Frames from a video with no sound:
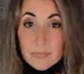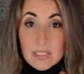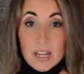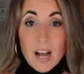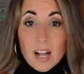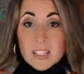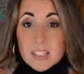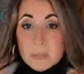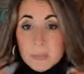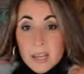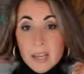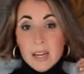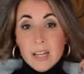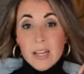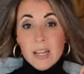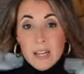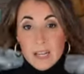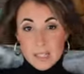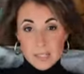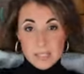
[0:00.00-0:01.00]
ultimate
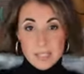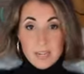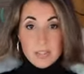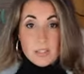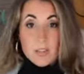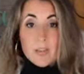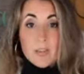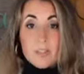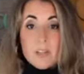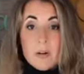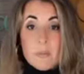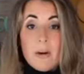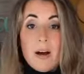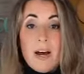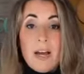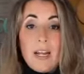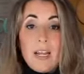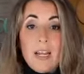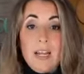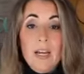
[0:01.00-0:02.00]
stays close to your
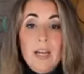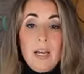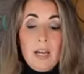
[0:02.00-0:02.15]
body